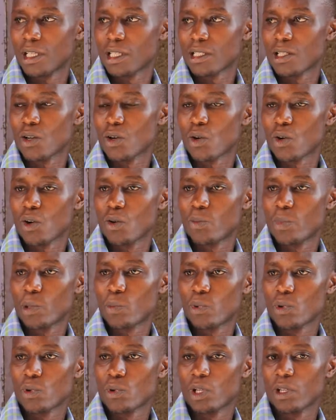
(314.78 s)
these local
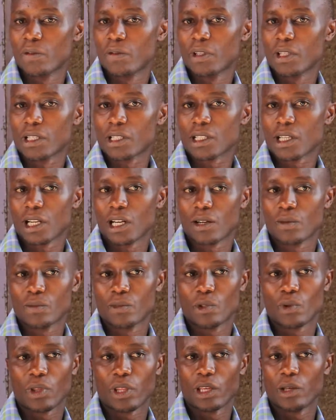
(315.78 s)
people who live in the
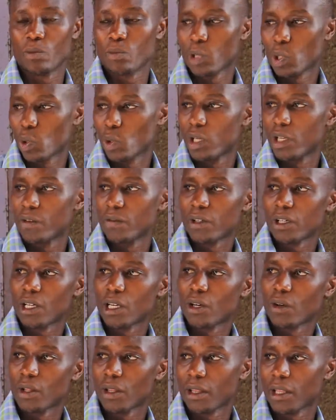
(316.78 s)
slum, who they employ every
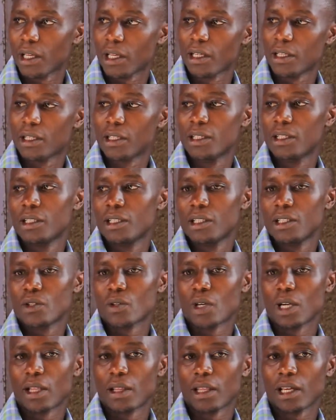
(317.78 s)
now and then
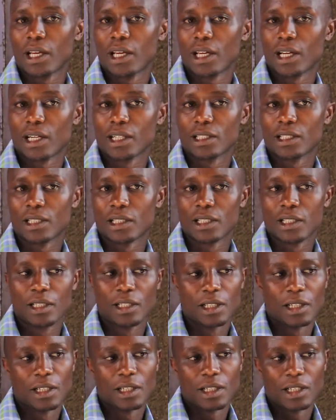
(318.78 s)
to run their errand.
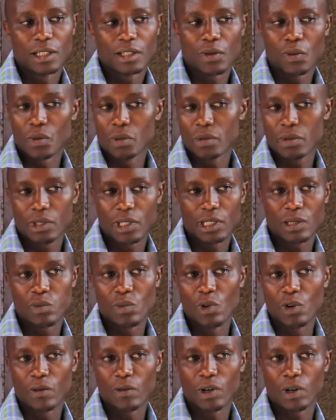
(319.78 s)
So
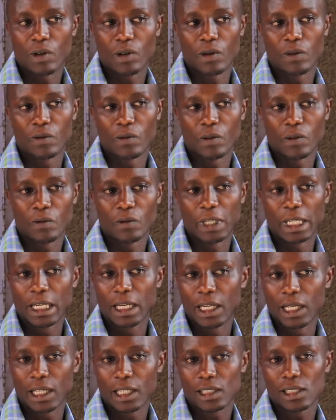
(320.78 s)
it's more of
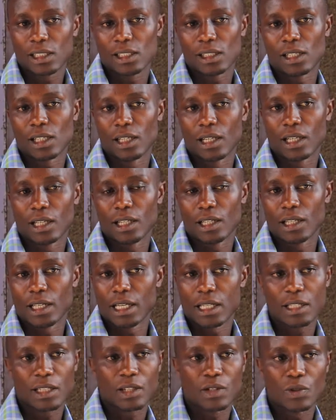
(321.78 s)
neglect, and
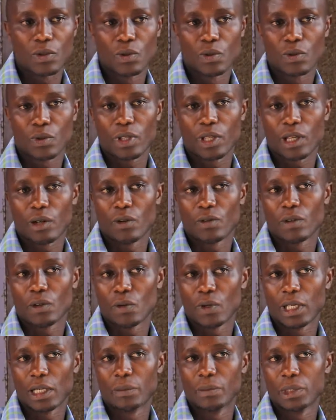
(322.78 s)
yes, true, they are
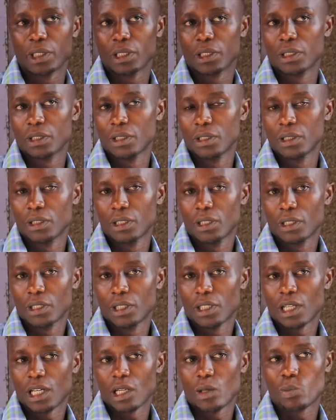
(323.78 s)
overwhelmed,
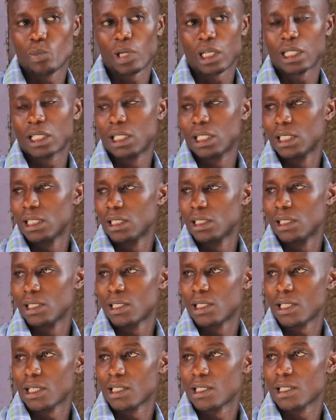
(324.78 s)
and partly
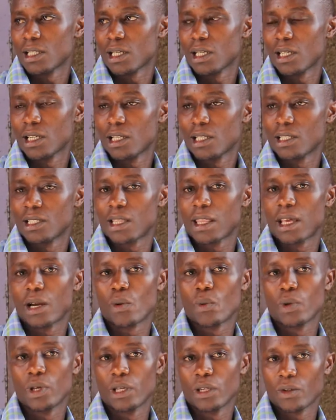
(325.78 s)
it's
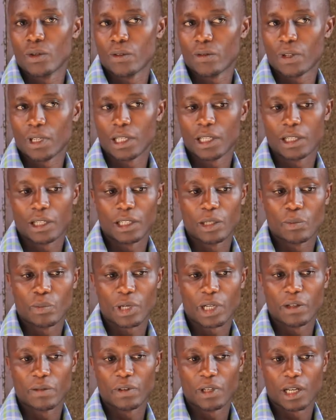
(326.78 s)
their way of like
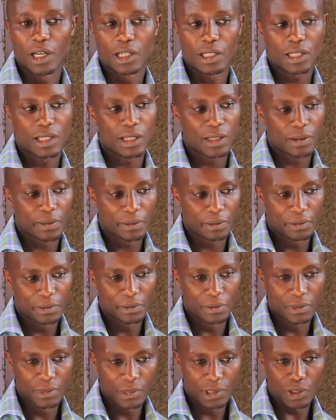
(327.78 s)
depriving us
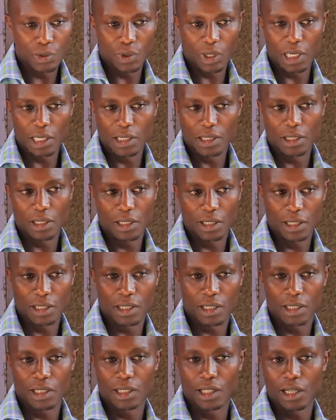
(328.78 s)
to raise.
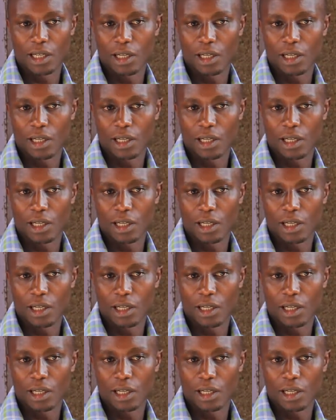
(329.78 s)
It's